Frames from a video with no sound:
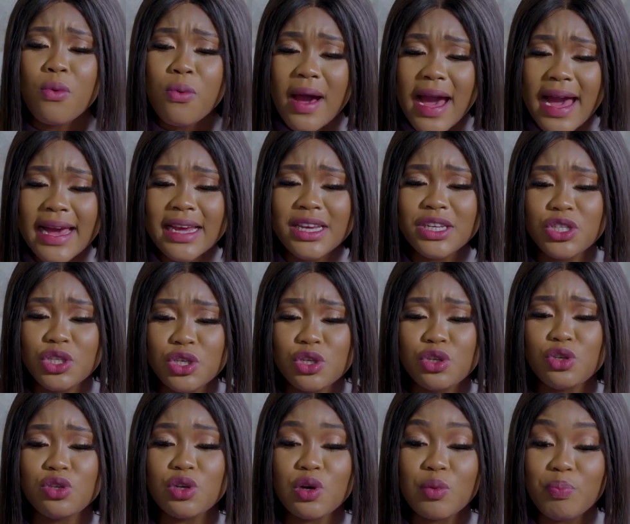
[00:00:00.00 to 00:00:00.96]
why is
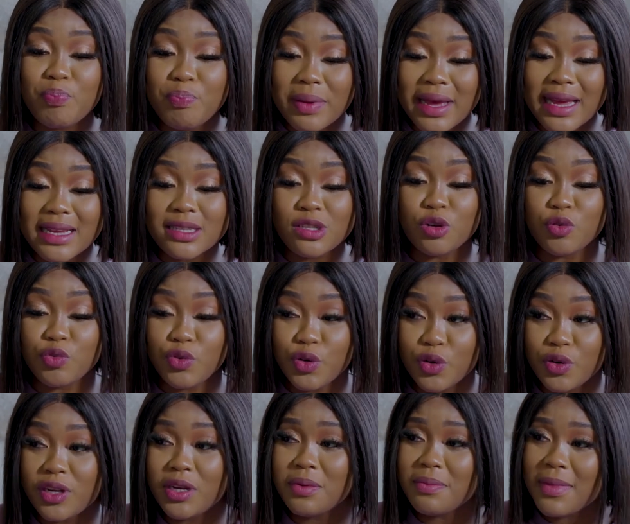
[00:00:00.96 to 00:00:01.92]
she so bent on
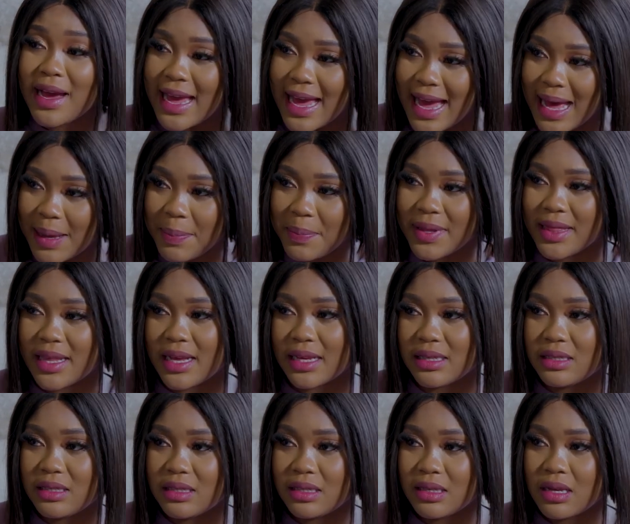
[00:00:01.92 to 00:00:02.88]
ruining my
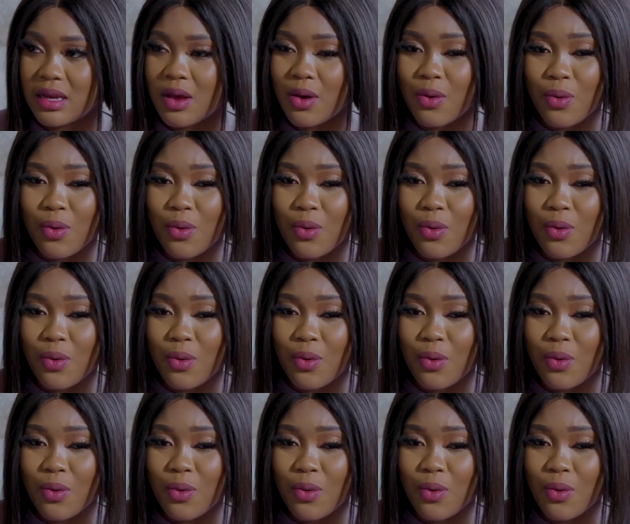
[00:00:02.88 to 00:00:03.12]
happiness?